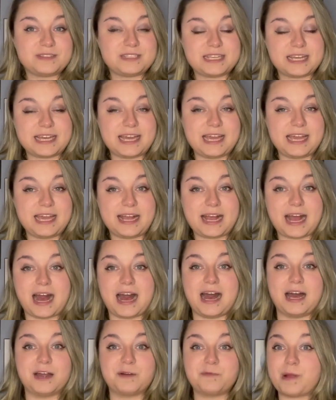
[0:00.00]
digging
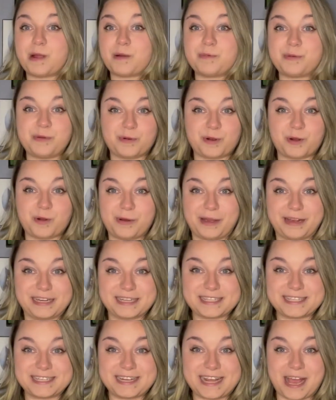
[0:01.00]
on where we were going to
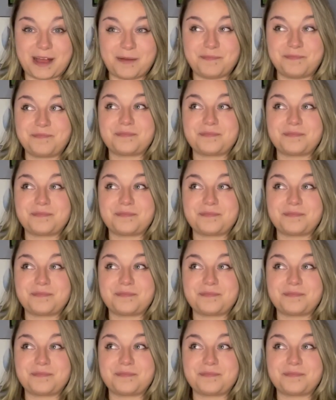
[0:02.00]
stay.